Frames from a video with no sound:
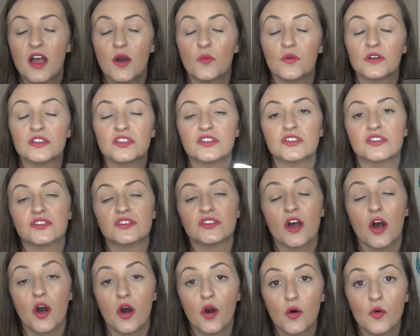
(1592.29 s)
was
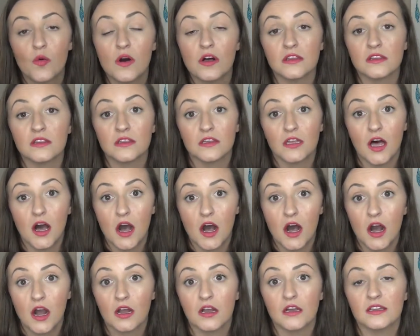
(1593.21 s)
so
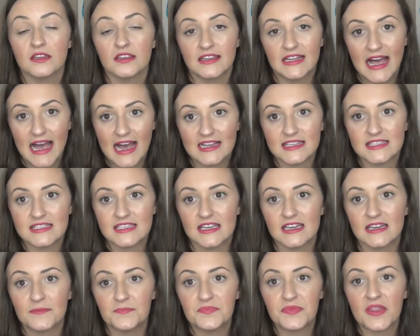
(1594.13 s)
long
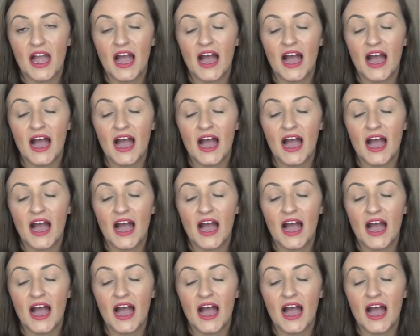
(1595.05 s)
lasting.